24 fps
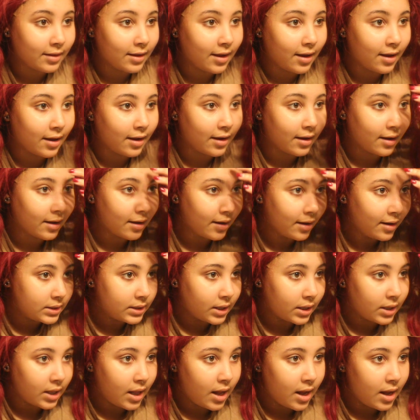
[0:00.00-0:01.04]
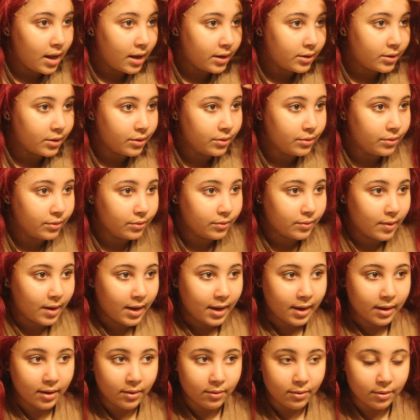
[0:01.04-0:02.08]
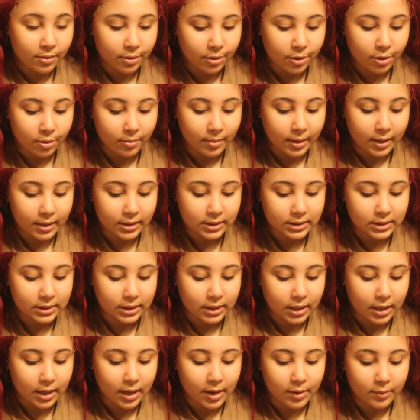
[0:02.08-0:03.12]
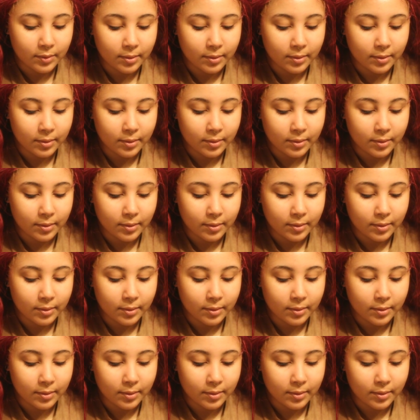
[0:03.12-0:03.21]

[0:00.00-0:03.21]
Like, salon who? I ain't going to nobody's salon.